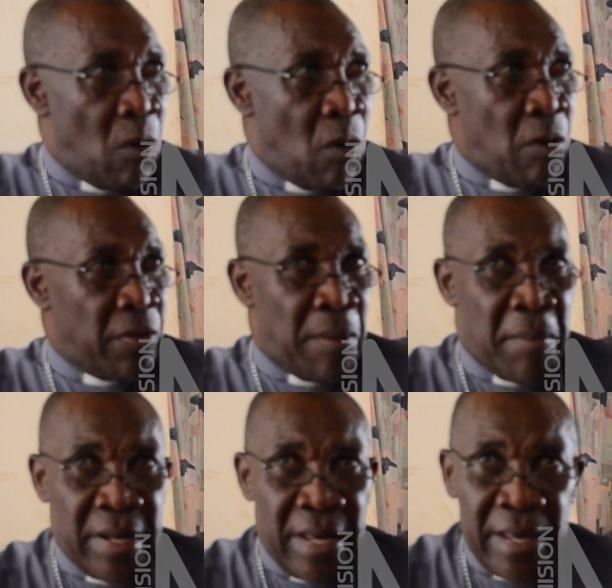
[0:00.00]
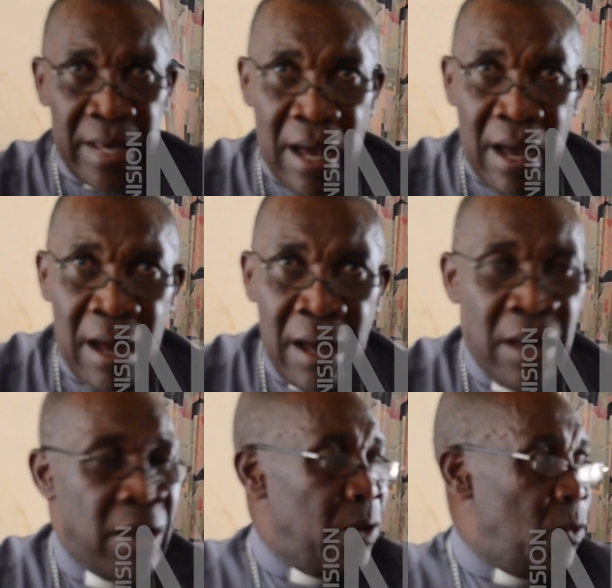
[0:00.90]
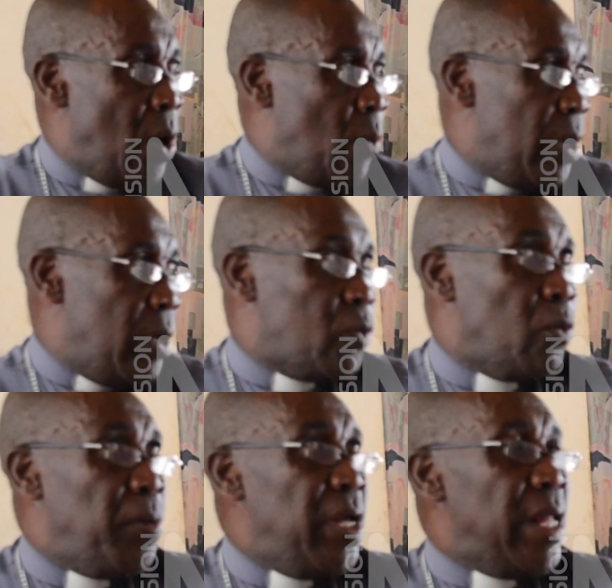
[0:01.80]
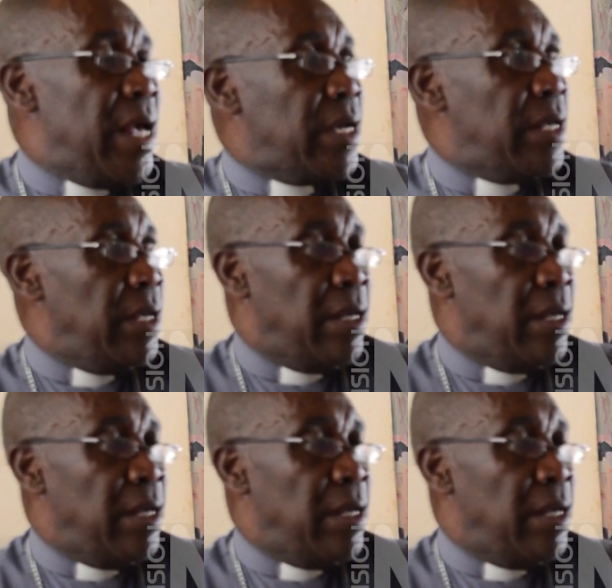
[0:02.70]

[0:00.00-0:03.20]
all the money here, you are going to be like